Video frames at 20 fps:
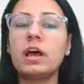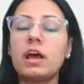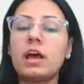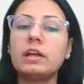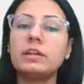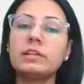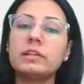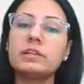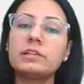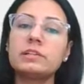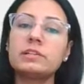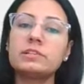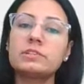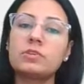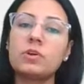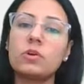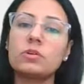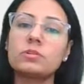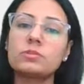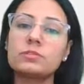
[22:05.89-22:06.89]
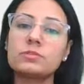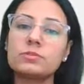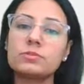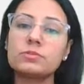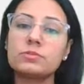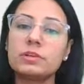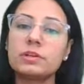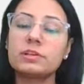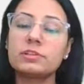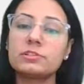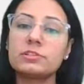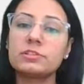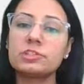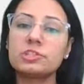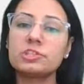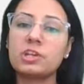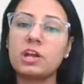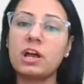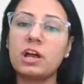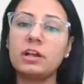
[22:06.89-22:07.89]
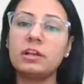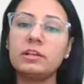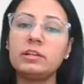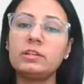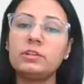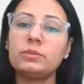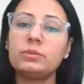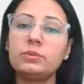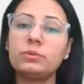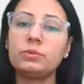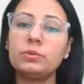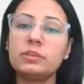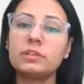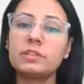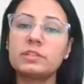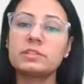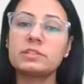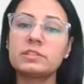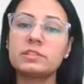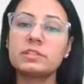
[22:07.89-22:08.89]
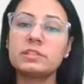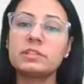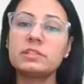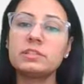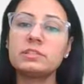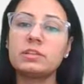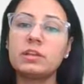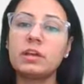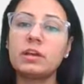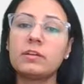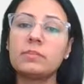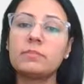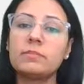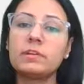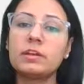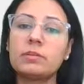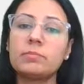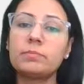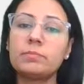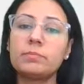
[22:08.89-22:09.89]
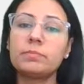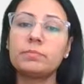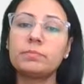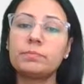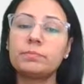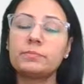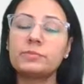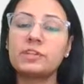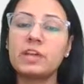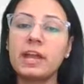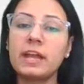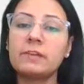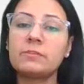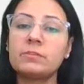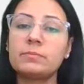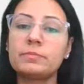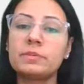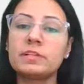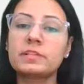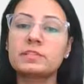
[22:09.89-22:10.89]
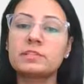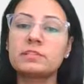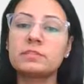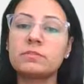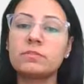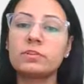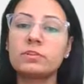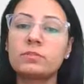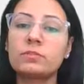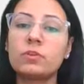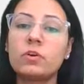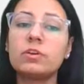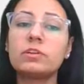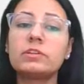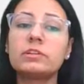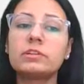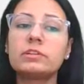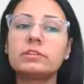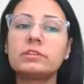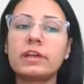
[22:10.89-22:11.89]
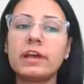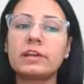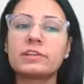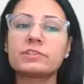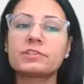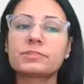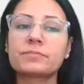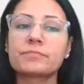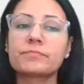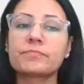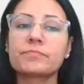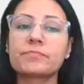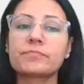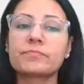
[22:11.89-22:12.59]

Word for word: and it is also a childhood disease where child will present with what? Rash.